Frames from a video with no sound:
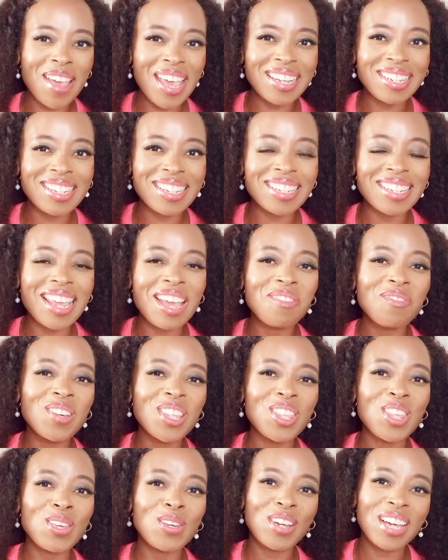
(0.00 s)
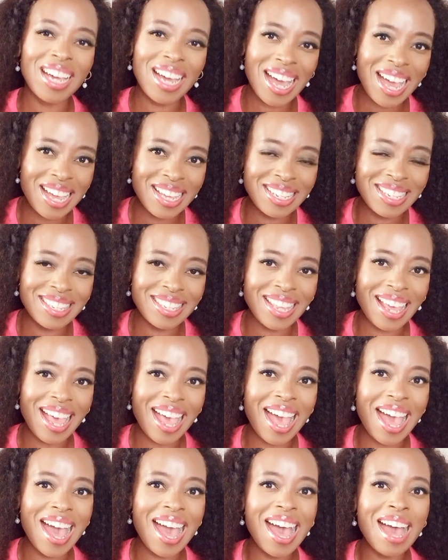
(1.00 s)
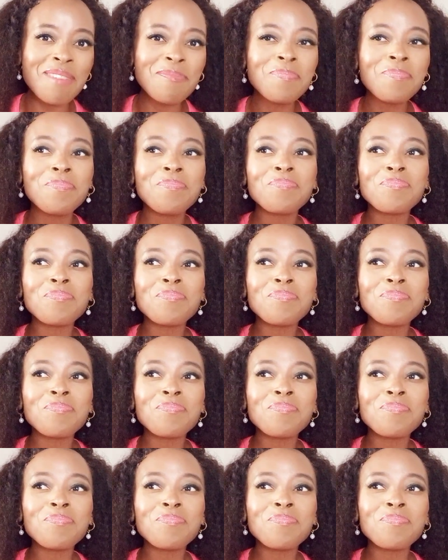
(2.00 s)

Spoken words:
and share with you guys the